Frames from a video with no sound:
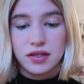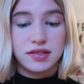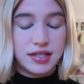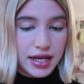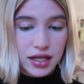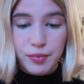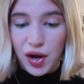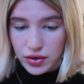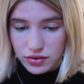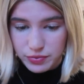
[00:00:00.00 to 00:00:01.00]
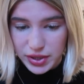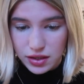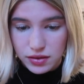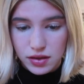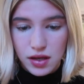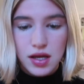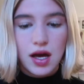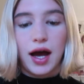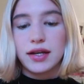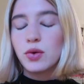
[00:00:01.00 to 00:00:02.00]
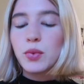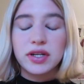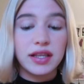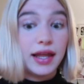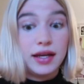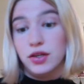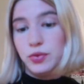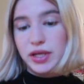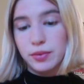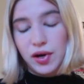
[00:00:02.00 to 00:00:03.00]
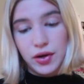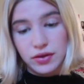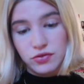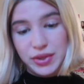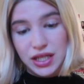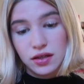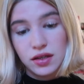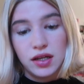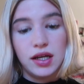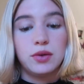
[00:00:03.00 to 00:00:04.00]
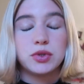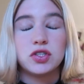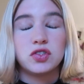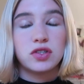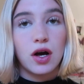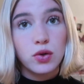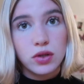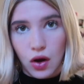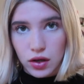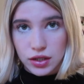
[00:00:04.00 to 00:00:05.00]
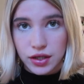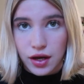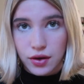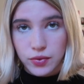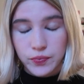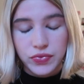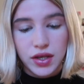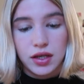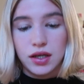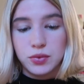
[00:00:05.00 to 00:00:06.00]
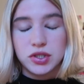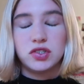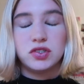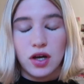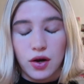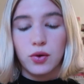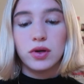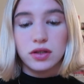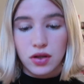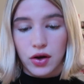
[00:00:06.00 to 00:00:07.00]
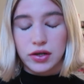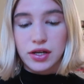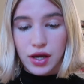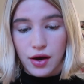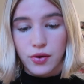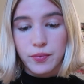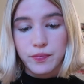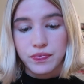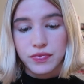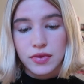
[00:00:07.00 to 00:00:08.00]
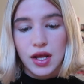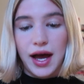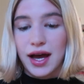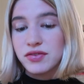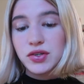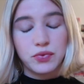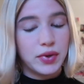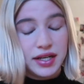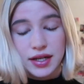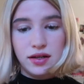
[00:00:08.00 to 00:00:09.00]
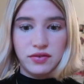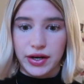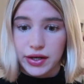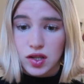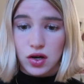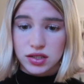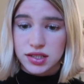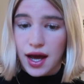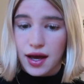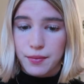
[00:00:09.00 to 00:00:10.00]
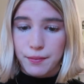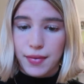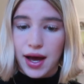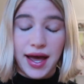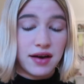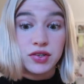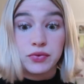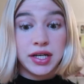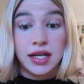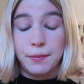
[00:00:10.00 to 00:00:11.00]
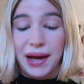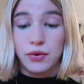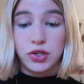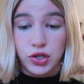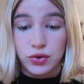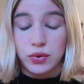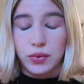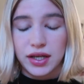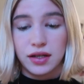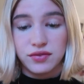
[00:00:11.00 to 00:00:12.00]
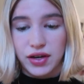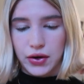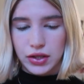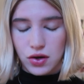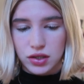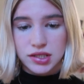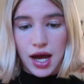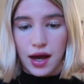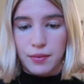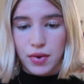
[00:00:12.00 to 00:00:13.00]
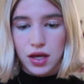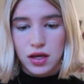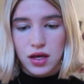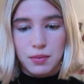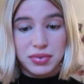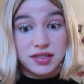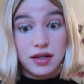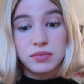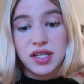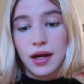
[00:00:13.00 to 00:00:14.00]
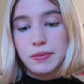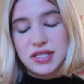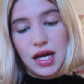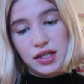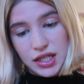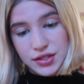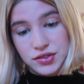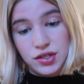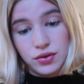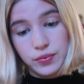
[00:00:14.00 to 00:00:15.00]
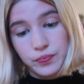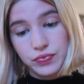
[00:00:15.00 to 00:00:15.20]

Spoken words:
staying a part of me. I don't want to let you be a part of me. It was so long ago. It was so long ago. I haven't written in a very long time. I haven't written about you in a very long time. But sometimes I need to.